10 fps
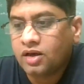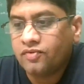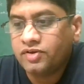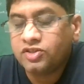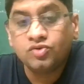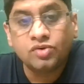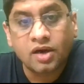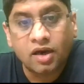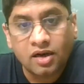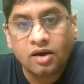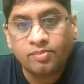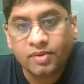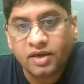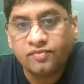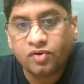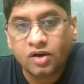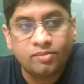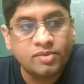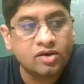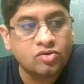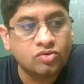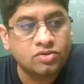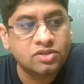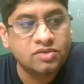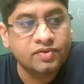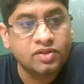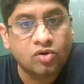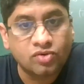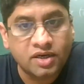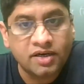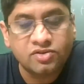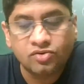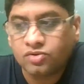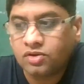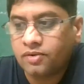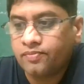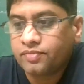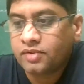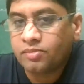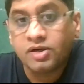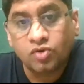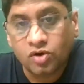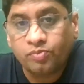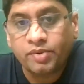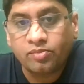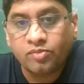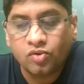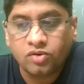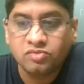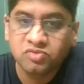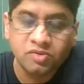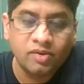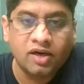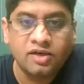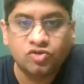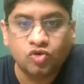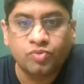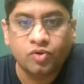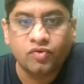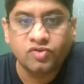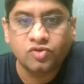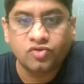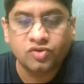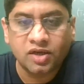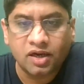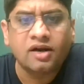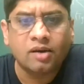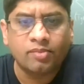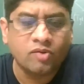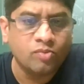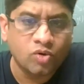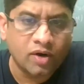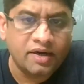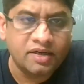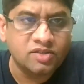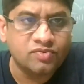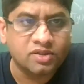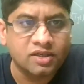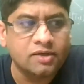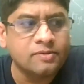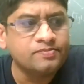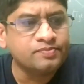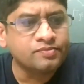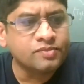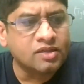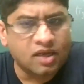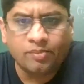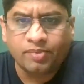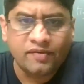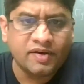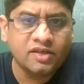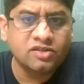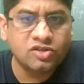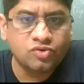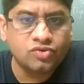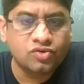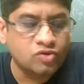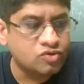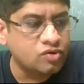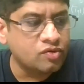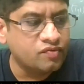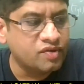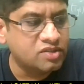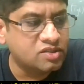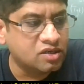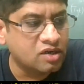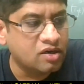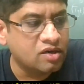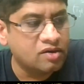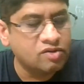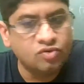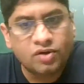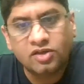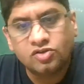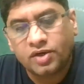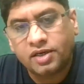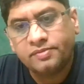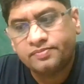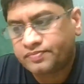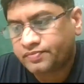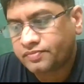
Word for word: in which you can apply for MTech courses without GATE score, but you have to pay more. Similarly, Jodhpur was also there and a couple of more IITs were there. There are private institutes also which you can join.